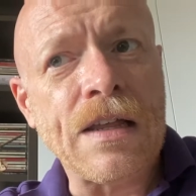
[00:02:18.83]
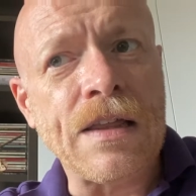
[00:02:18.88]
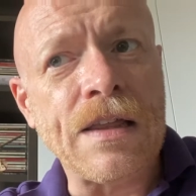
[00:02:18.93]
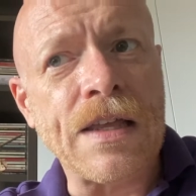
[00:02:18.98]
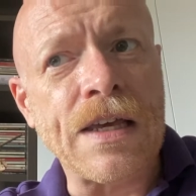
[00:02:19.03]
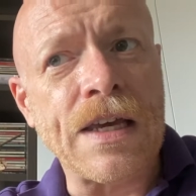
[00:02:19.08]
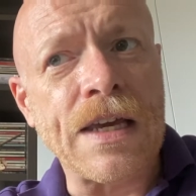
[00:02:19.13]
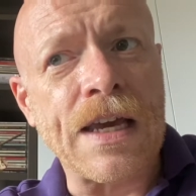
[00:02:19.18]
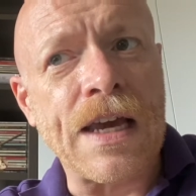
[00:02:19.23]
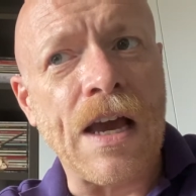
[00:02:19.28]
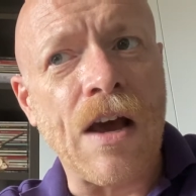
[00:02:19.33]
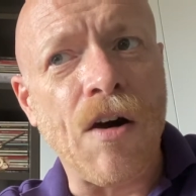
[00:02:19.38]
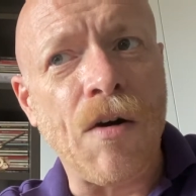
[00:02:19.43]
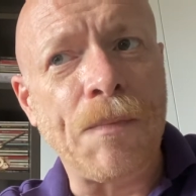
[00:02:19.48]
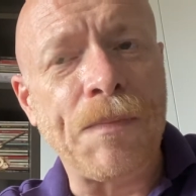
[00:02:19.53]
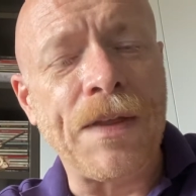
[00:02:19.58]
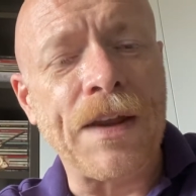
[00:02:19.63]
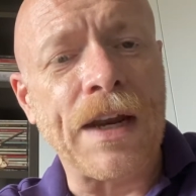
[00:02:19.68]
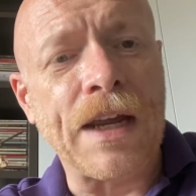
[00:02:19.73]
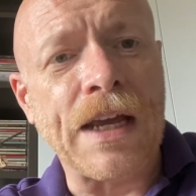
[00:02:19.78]
the
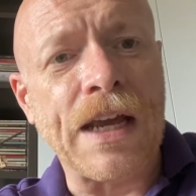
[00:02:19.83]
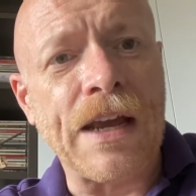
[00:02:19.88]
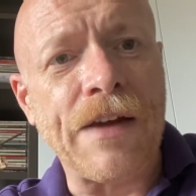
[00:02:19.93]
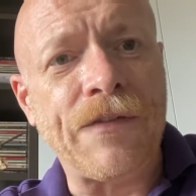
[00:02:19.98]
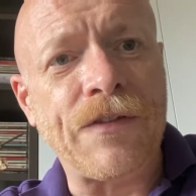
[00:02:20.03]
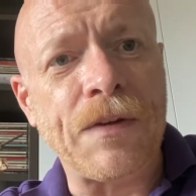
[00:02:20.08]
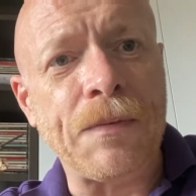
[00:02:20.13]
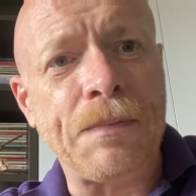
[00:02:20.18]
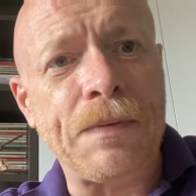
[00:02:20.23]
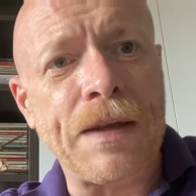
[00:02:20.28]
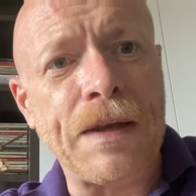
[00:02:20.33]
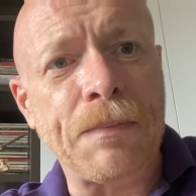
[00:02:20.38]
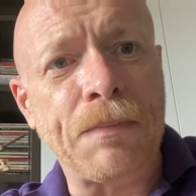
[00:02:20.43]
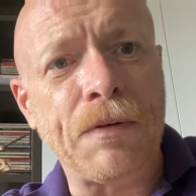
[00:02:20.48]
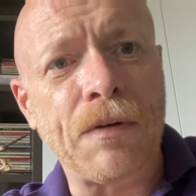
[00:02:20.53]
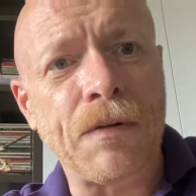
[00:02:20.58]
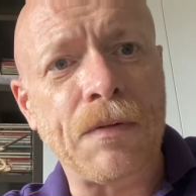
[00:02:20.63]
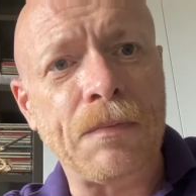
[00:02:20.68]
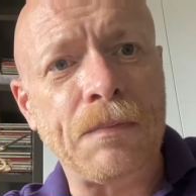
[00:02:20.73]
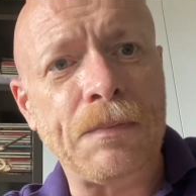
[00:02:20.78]
help that I gave to
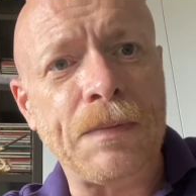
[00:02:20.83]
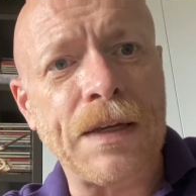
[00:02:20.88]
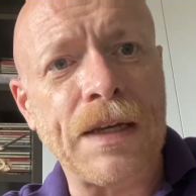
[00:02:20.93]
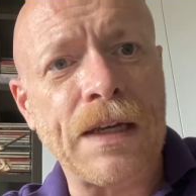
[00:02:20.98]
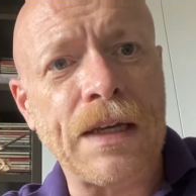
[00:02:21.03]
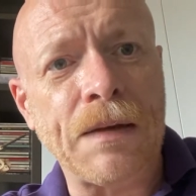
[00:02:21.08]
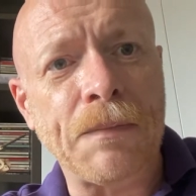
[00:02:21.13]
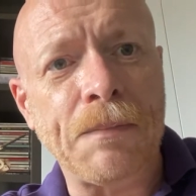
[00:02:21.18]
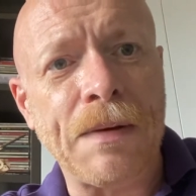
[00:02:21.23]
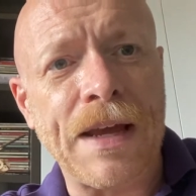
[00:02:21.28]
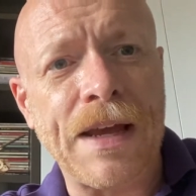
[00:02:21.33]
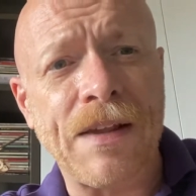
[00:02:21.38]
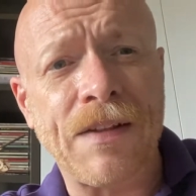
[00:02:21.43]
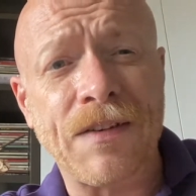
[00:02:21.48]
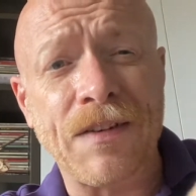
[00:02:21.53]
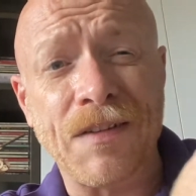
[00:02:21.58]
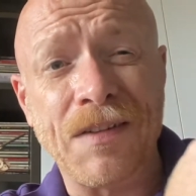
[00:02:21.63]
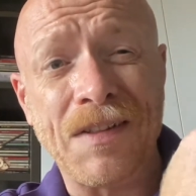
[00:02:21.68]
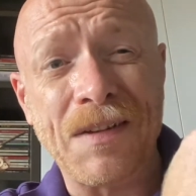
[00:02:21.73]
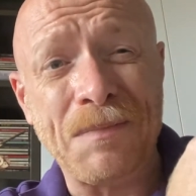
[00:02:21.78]
people being based
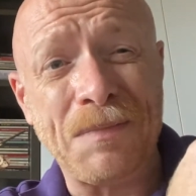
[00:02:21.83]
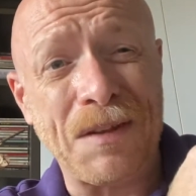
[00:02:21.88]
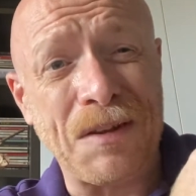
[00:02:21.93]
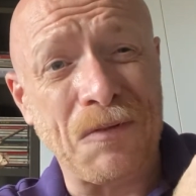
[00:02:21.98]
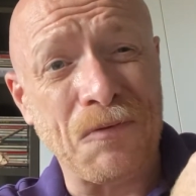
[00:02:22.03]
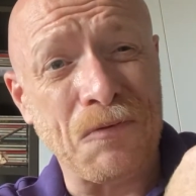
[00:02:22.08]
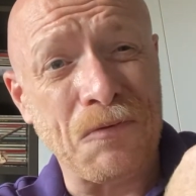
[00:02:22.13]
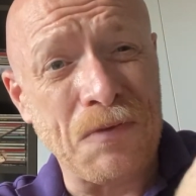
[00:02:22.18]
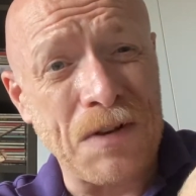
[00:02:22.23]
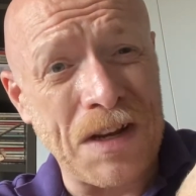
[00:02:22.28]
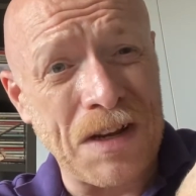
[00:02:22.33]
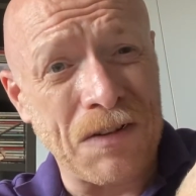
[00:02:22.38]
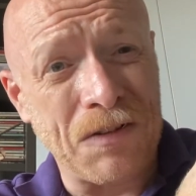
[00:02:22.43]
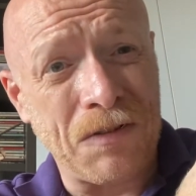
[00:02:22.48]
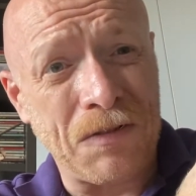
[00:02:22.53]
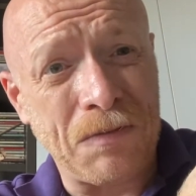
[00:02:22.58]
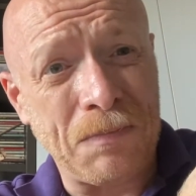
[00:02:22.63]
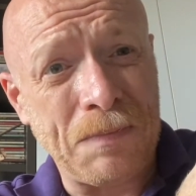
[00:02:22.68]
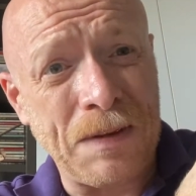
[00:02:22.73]
on something real,